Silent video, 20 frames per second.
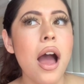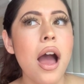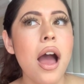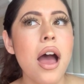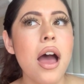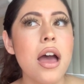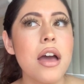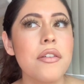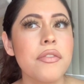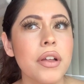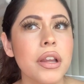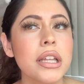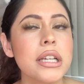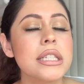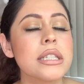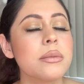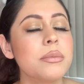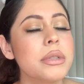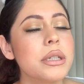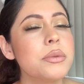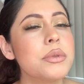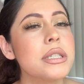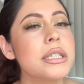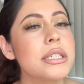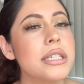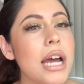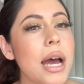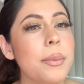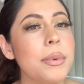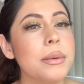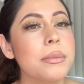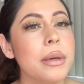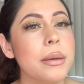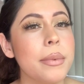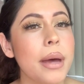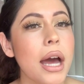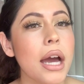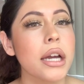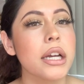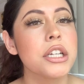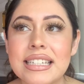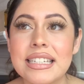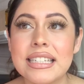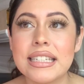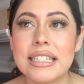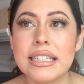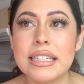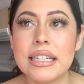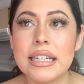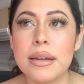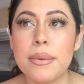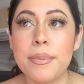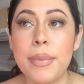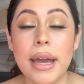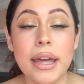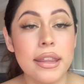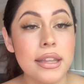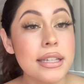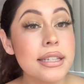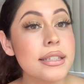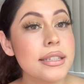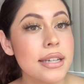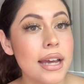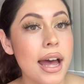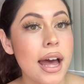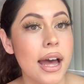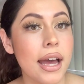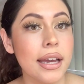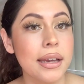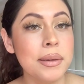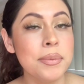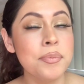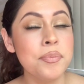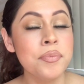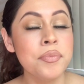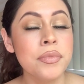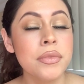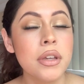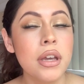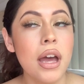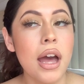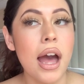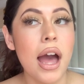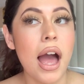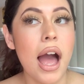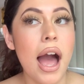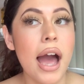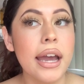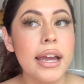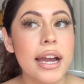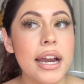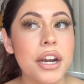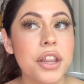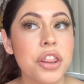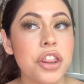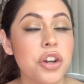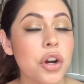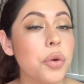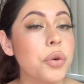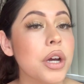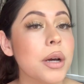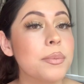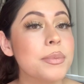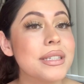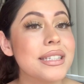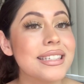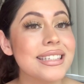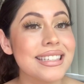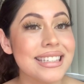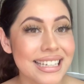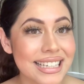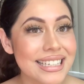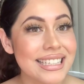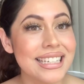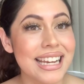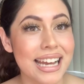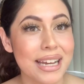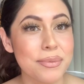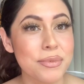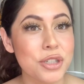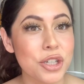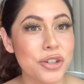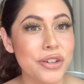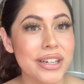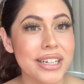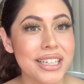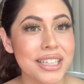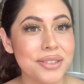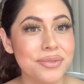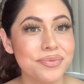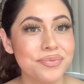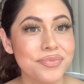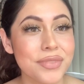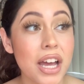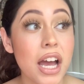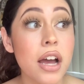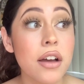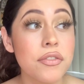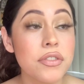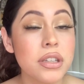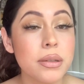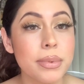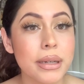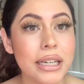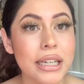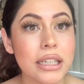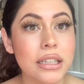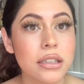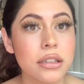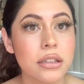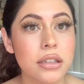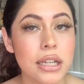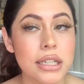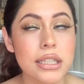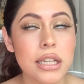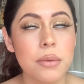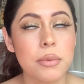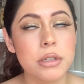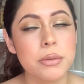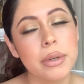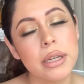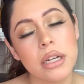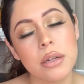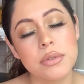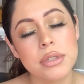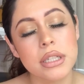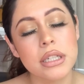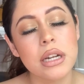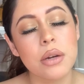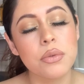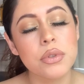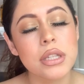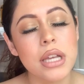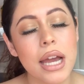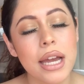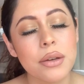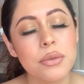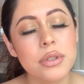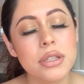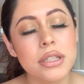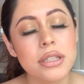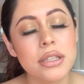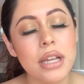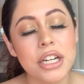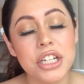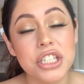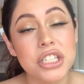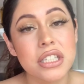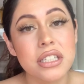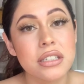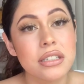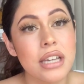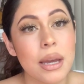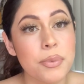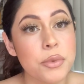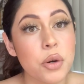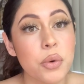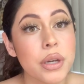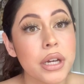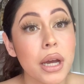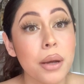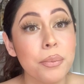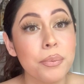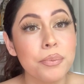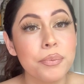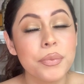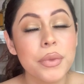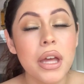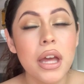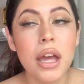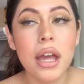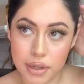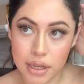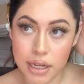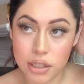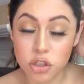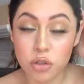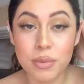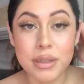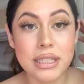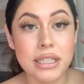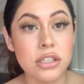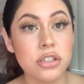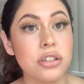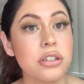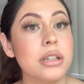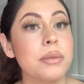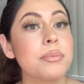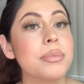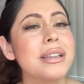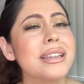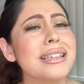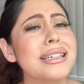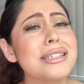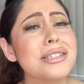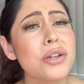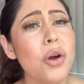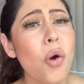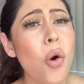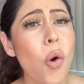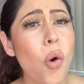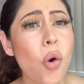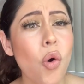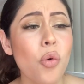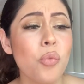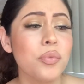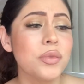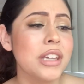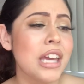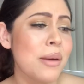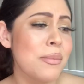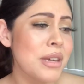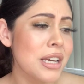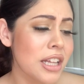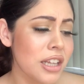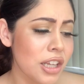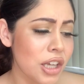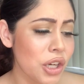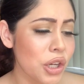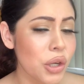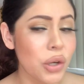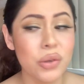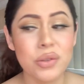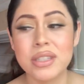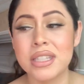I felt like somebody was stabbing my back. And by this time, I had thrown up 6 times already of the pain. That's how much pain I was in. I just kept throwing up. I had told my sister, like, please go home, get me clothes,